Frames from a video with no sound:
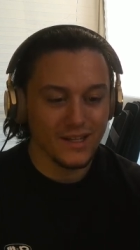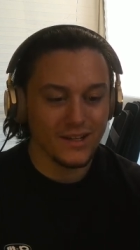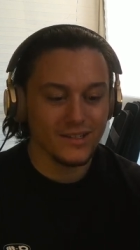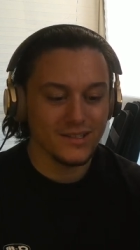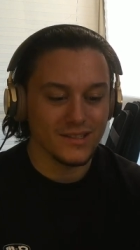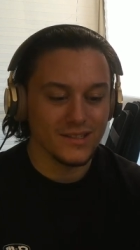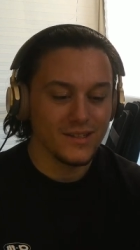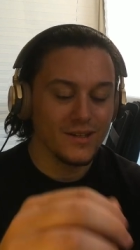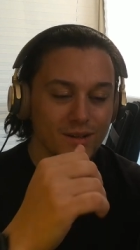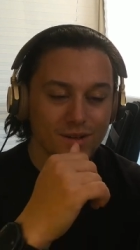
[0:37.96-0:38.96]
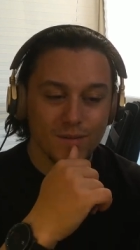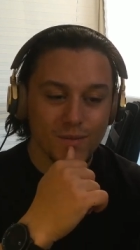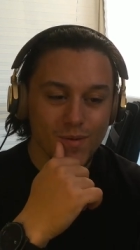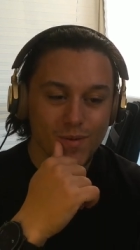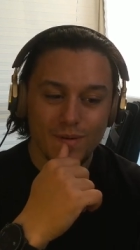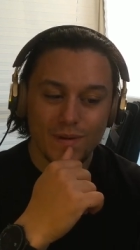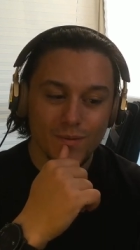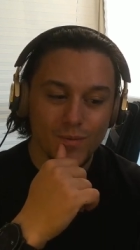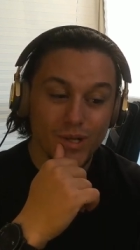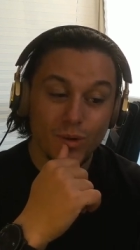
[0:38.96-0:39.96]
oh, yeah, the first one is target practice.
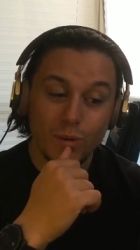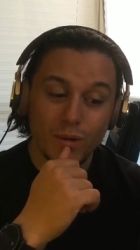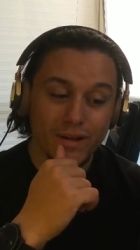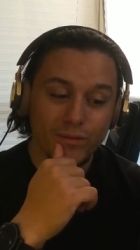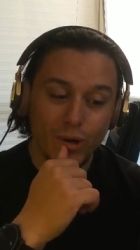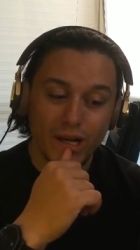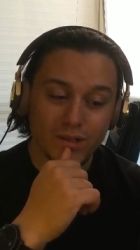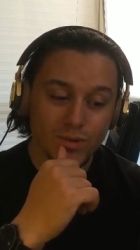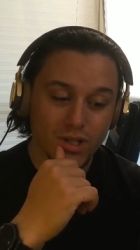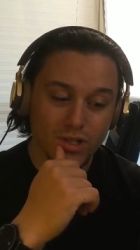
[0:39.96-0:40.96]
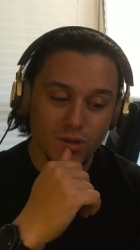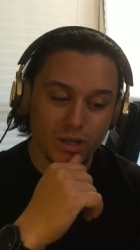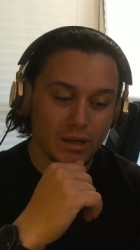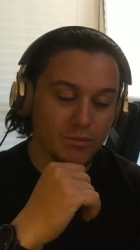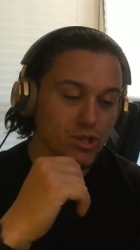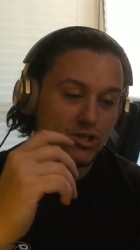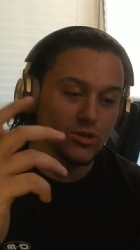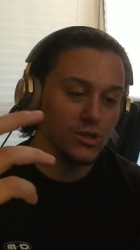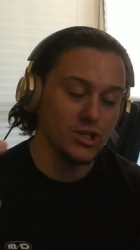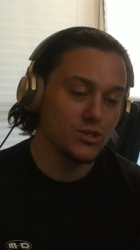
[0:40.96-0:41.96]
Wait, you already have Rising Rush? Okay, I'm just
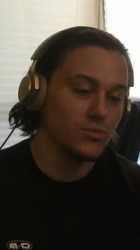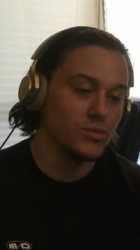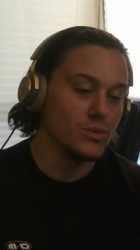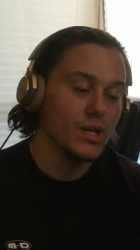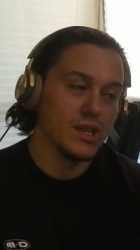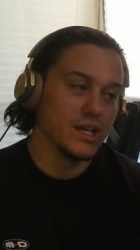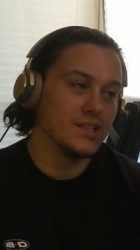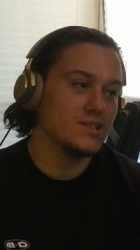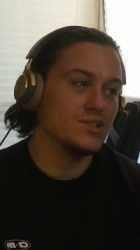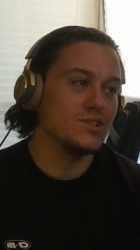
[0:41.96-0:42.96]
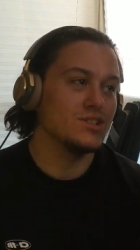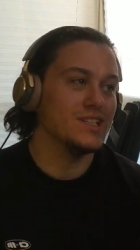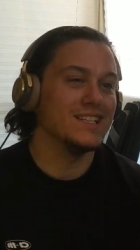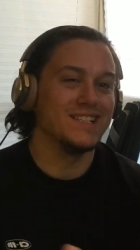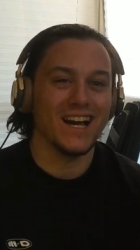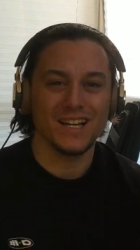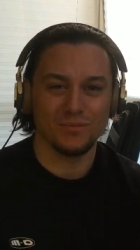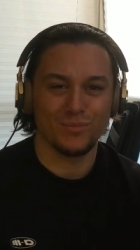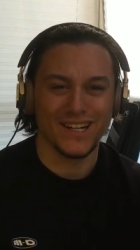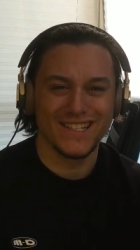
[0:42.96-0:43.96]
yeah. just going blue. Like this is just yeah
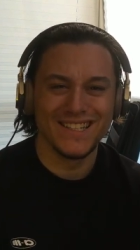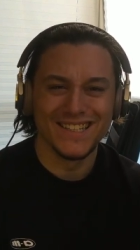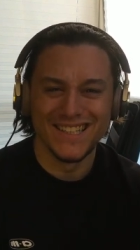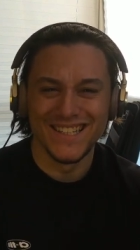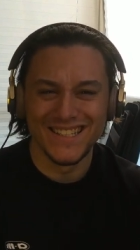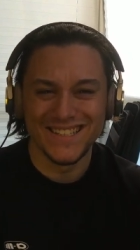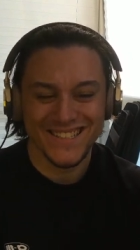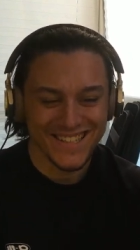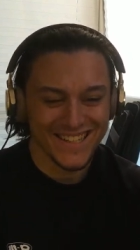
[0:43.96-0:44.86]
target practice.